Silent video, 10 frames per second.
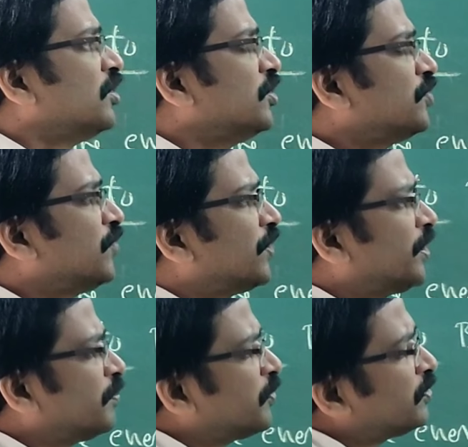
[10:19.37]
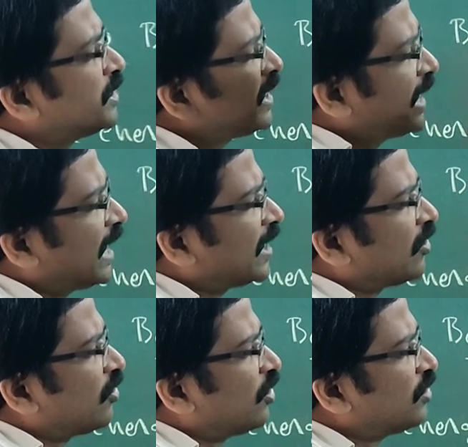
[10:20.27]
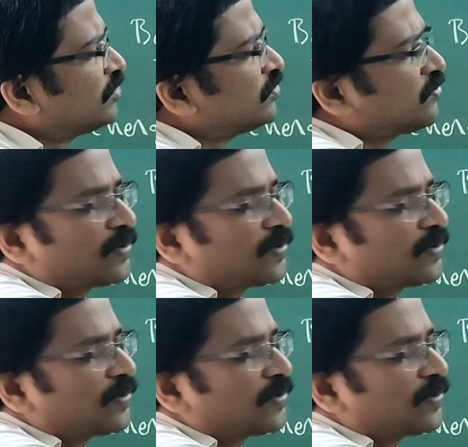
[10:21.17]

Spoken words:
If you remove the electron